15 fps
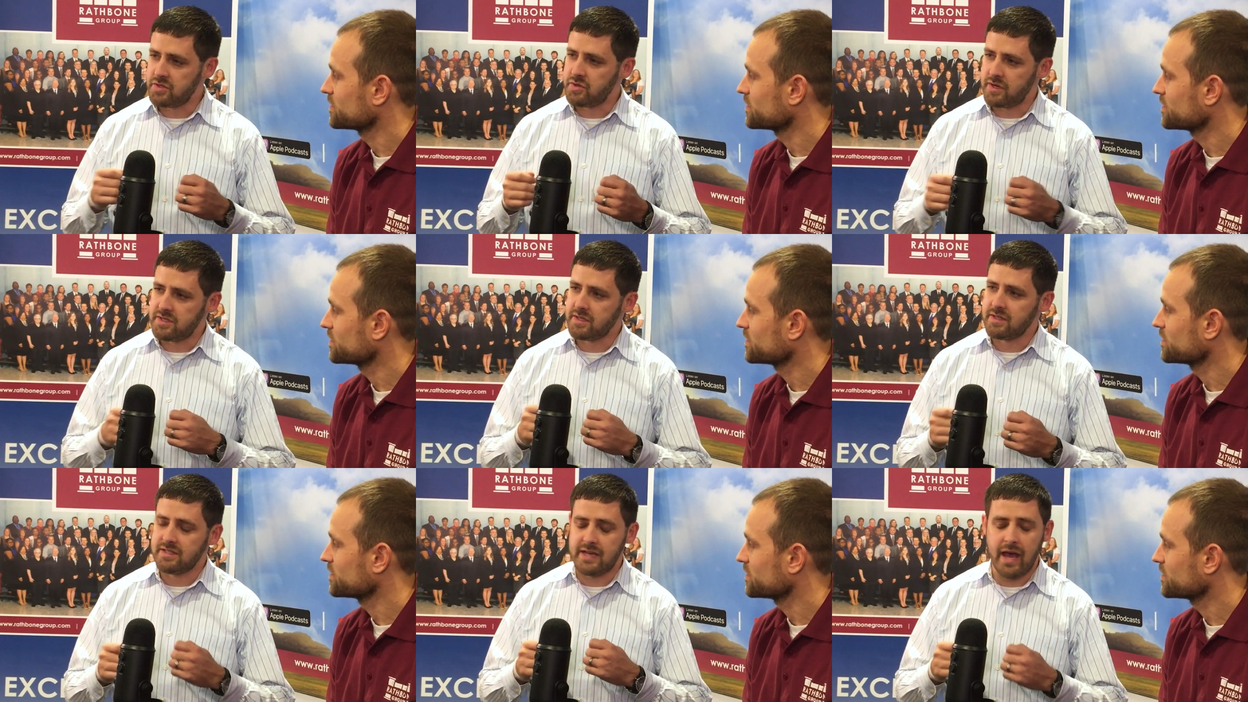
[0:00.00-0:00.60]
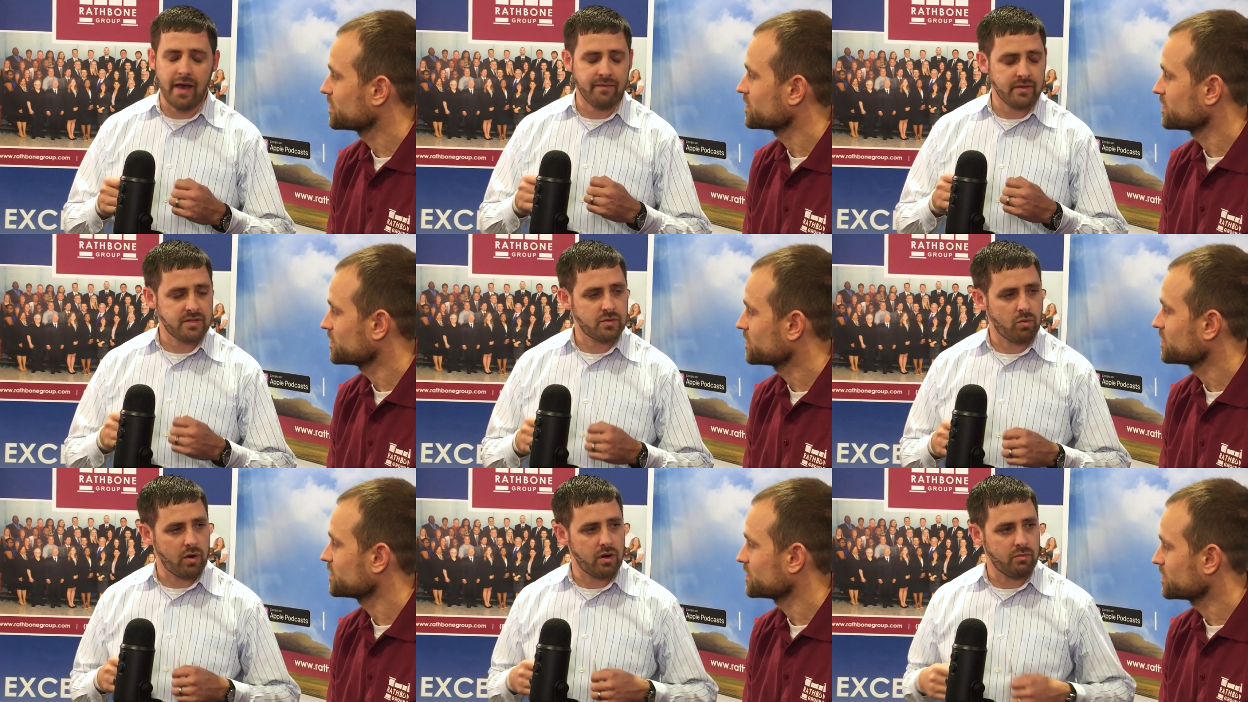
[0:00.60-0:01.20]
Speaker 1: stretching the taffy
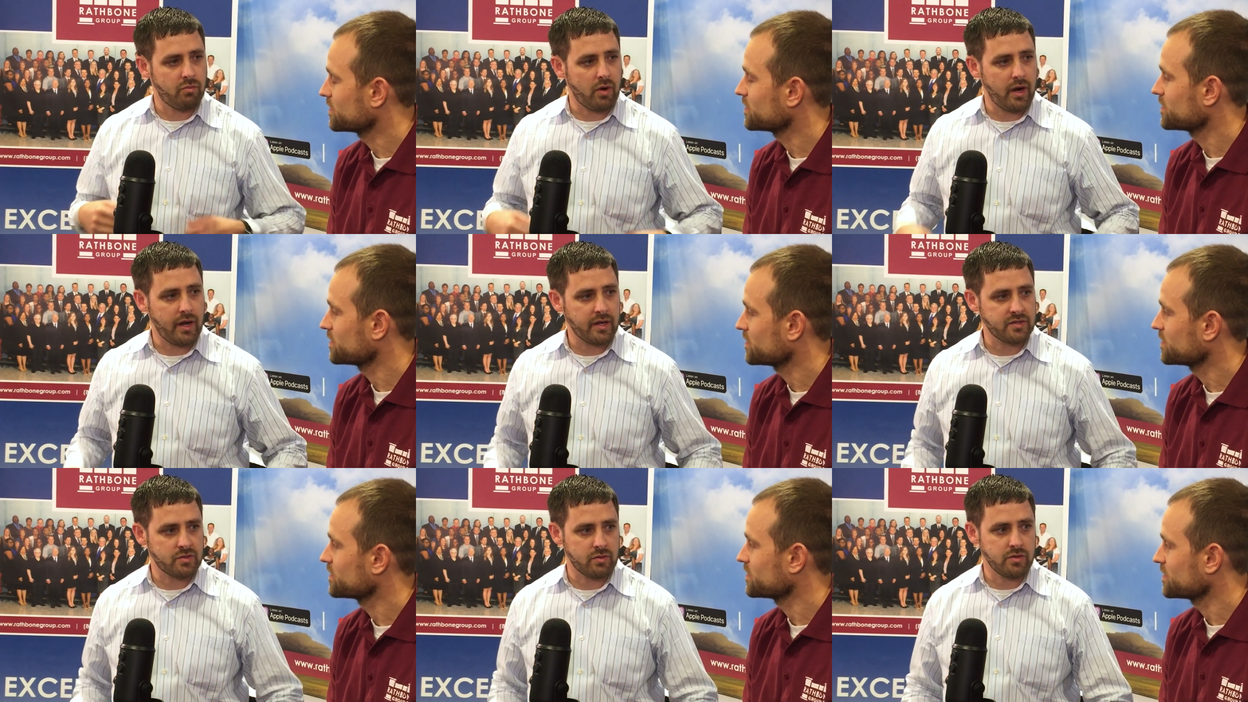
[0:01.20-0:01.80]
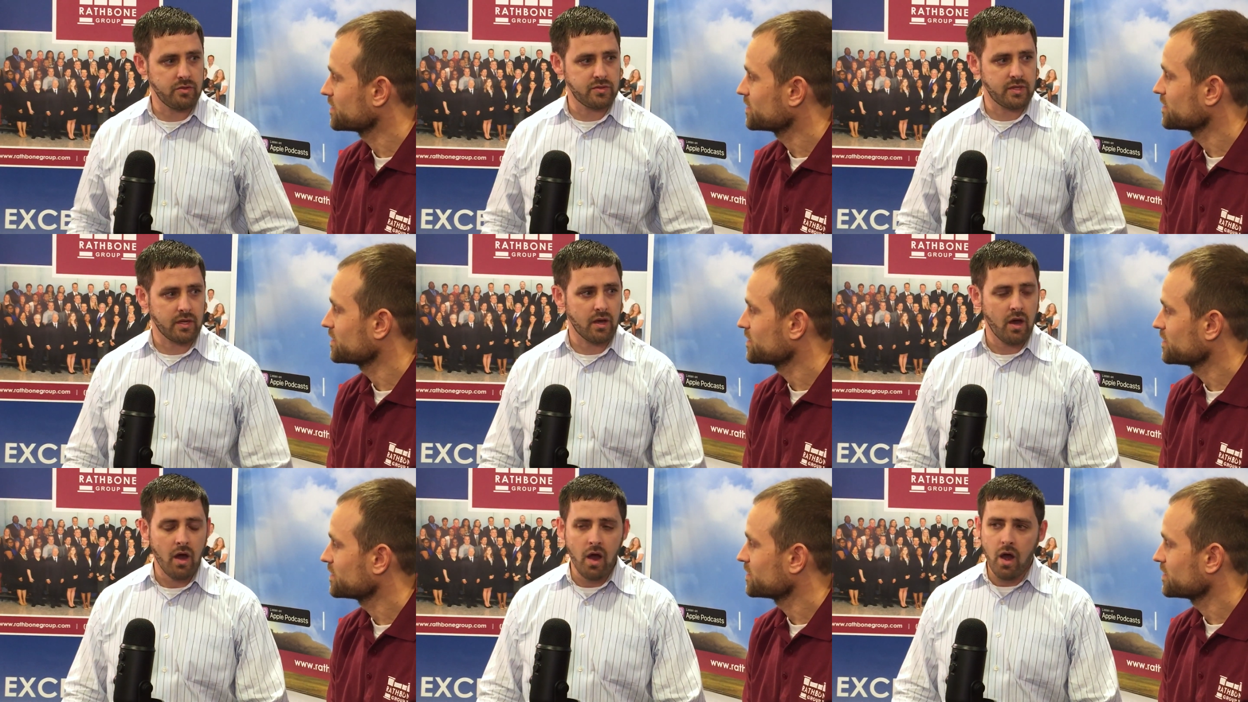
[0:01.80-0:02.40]
to where it breaks, or
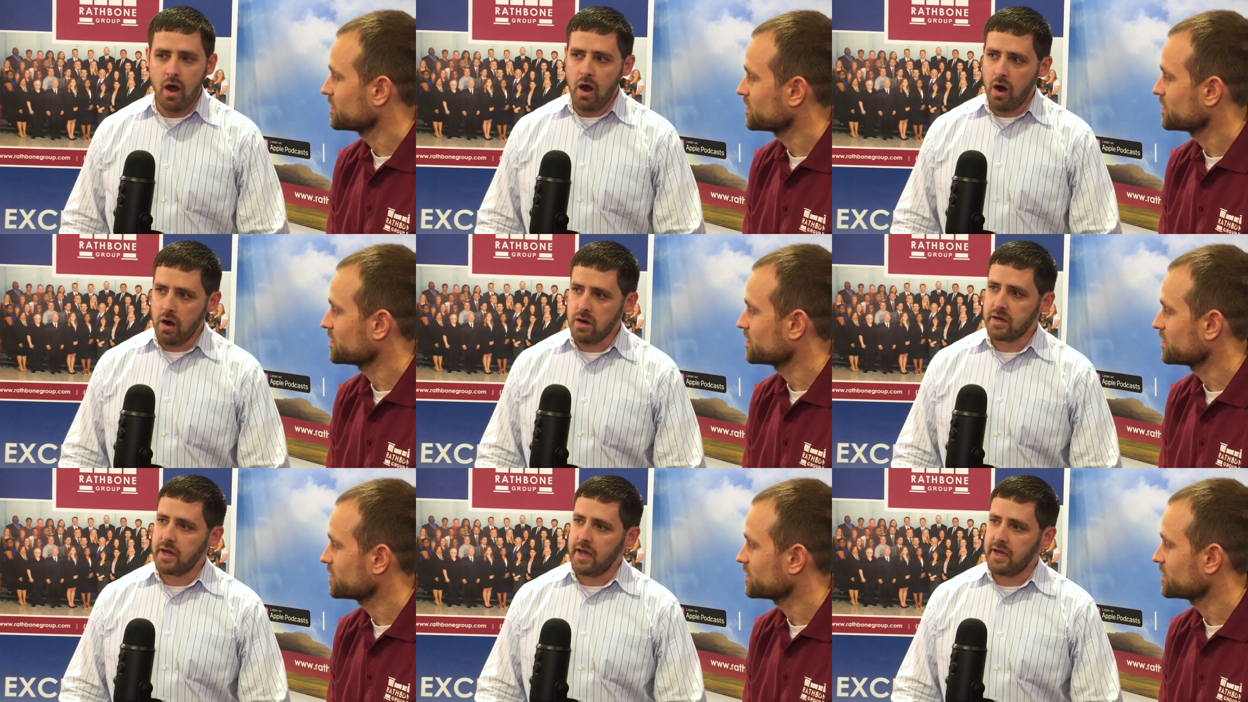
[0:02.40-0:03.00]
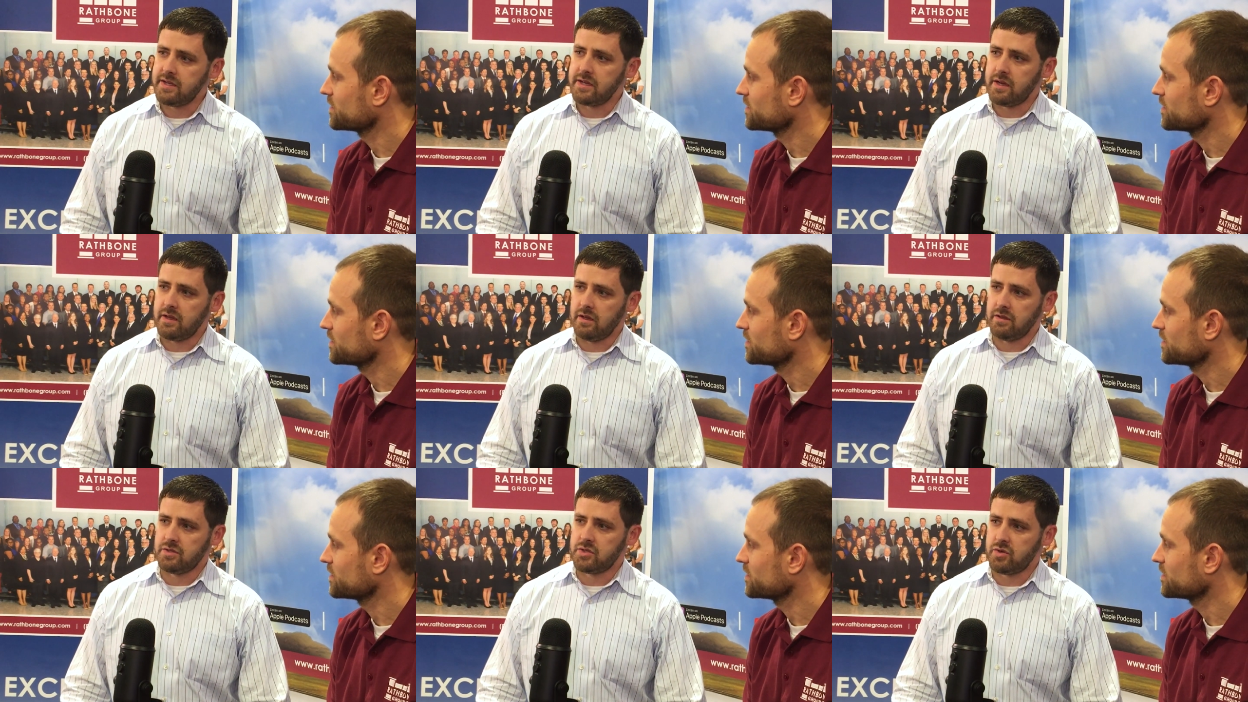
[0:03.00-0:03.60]
using hard candy to
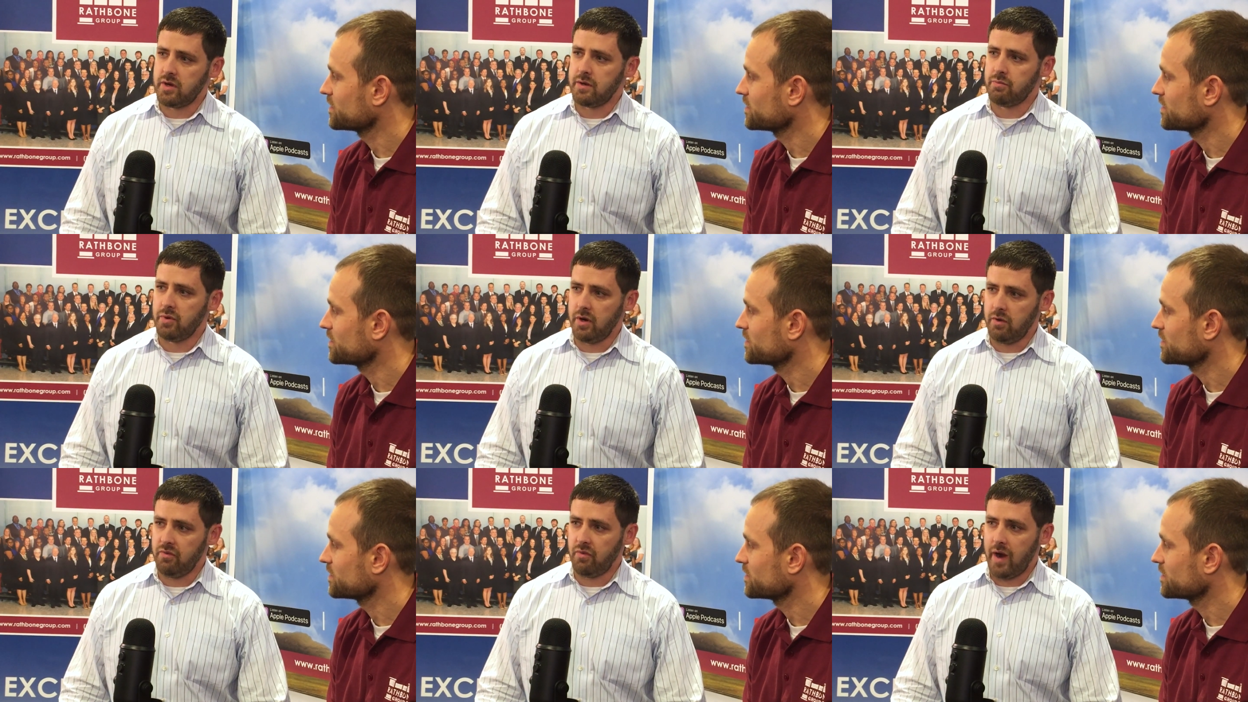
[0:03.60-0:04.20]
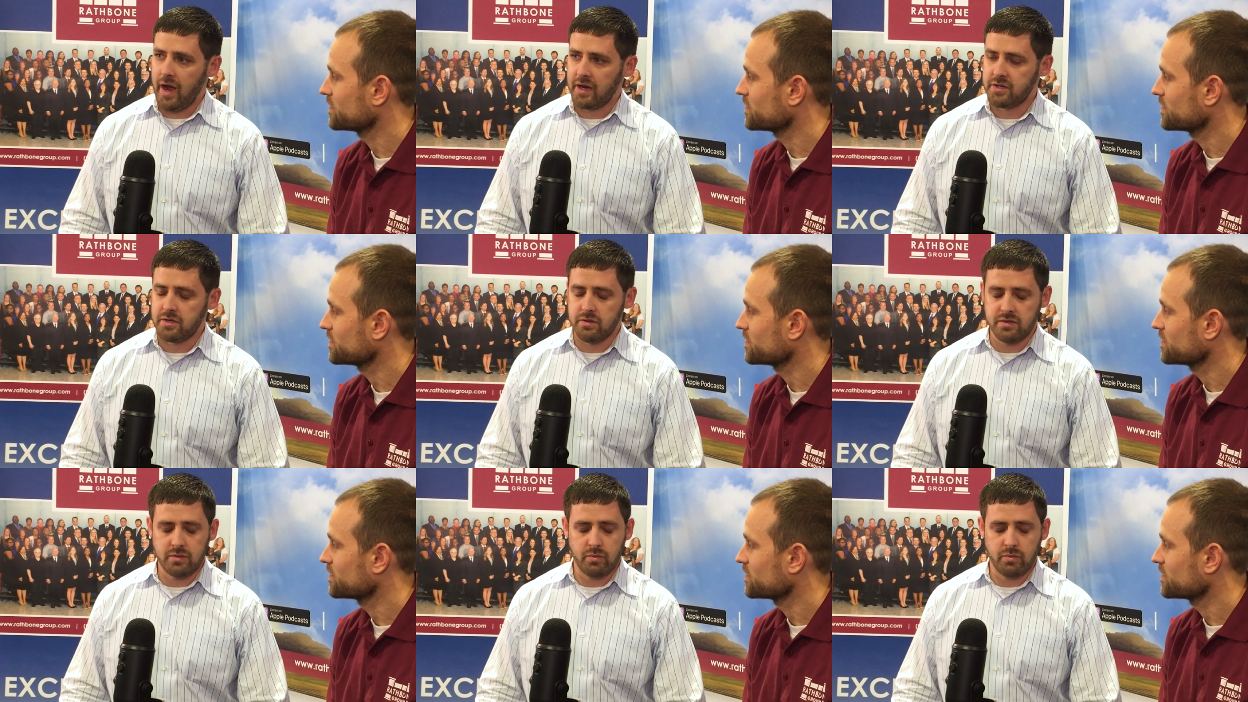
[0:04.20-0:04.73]
illustrate brittle fractures.